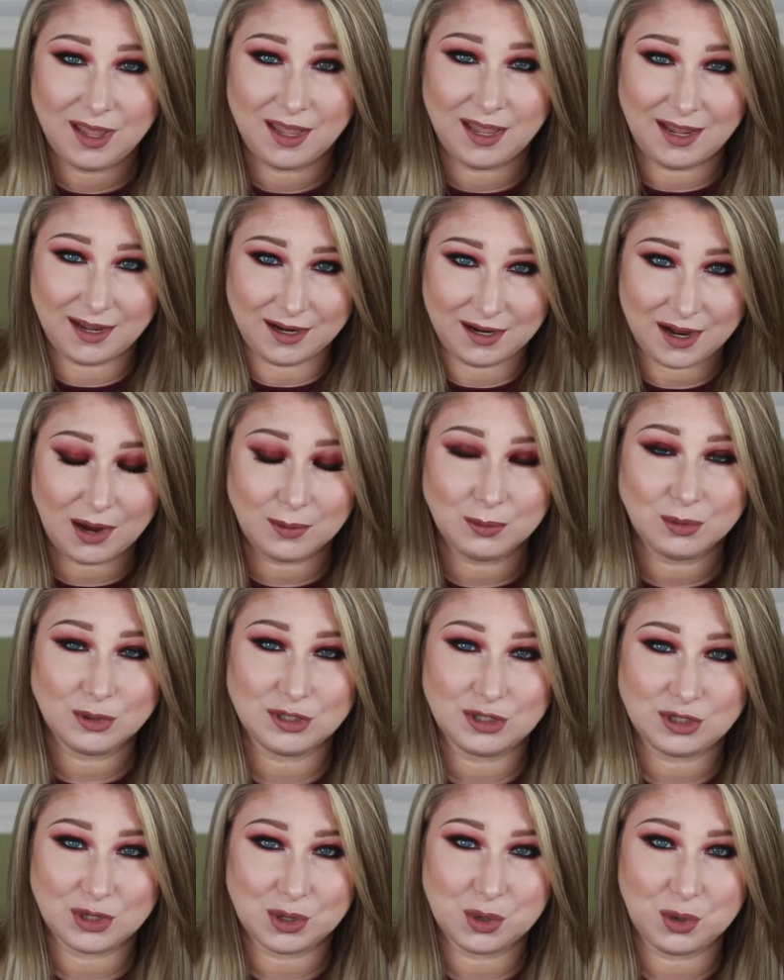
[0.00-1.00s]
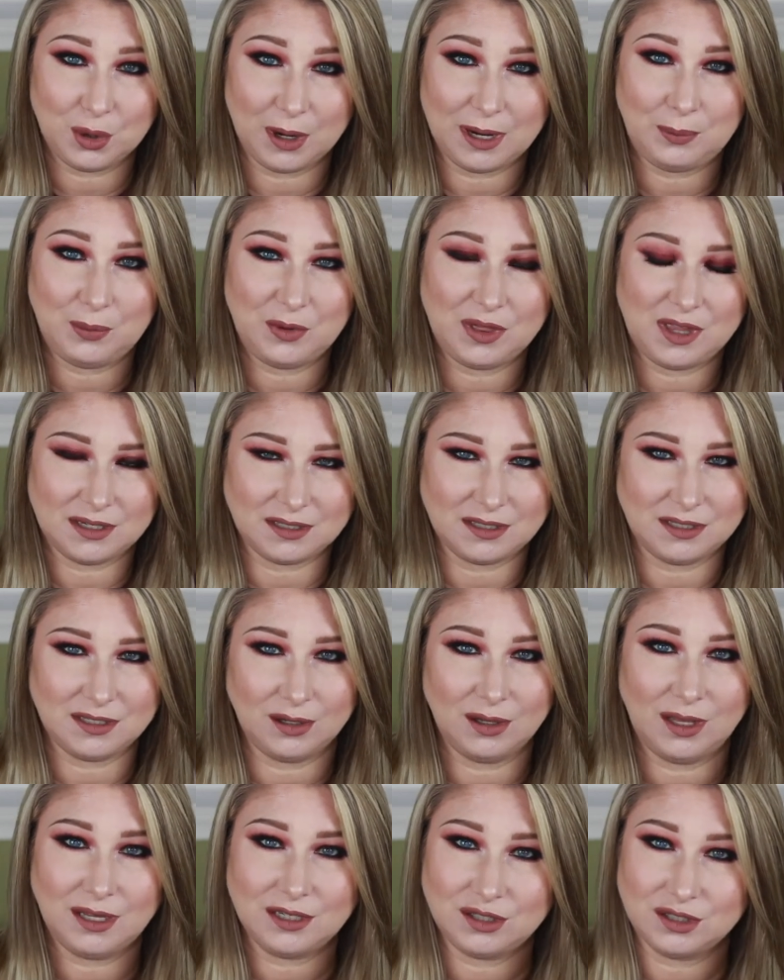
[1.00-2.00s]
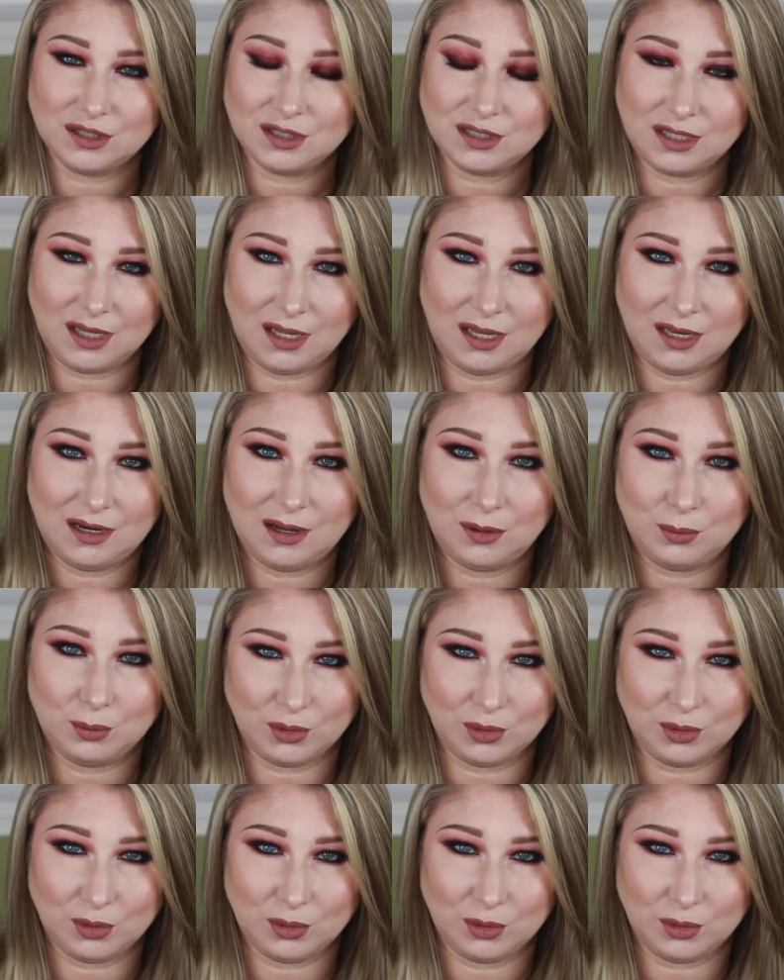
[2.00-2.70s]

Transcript: it covers so great but then still lets your skin